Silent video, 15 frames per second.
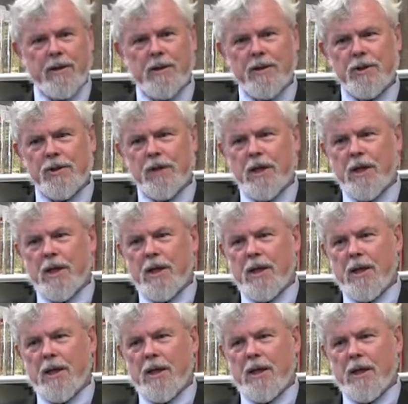English,
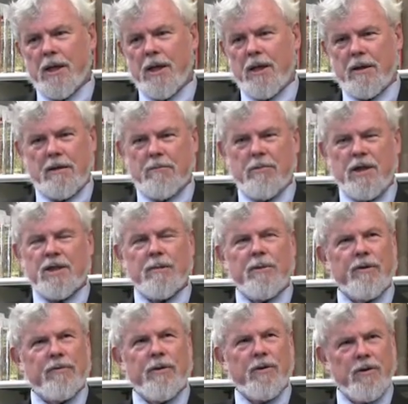it uh, must have
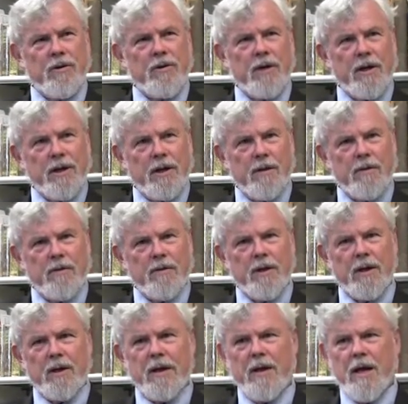been very early.
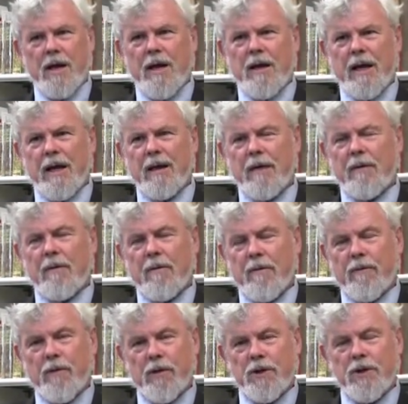Okay, and
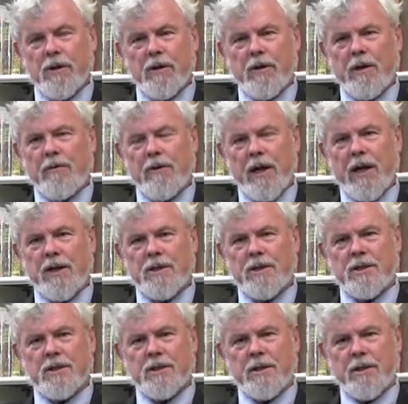of course you know he
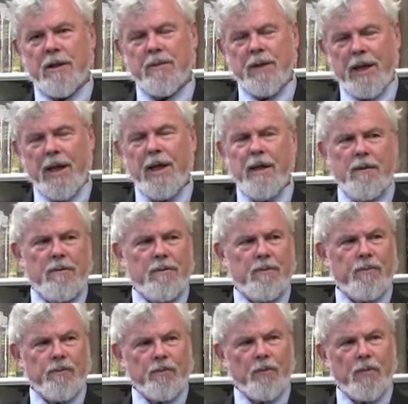realizes. I mean he
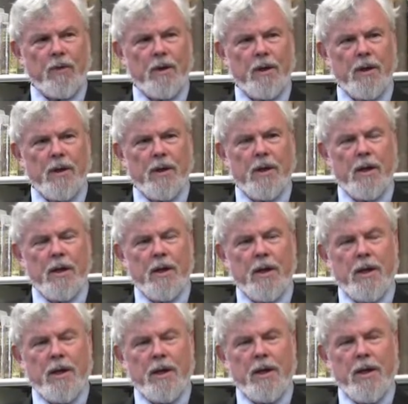
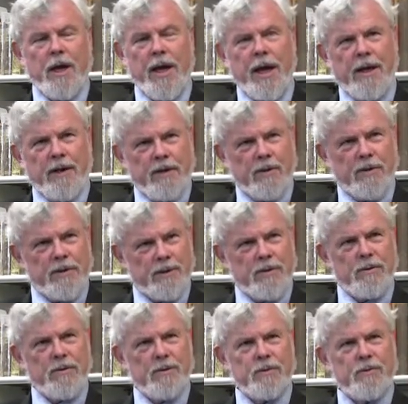he hated going to
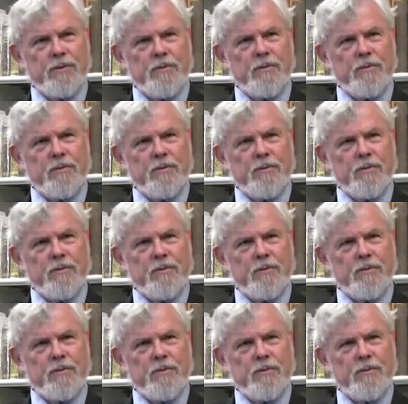school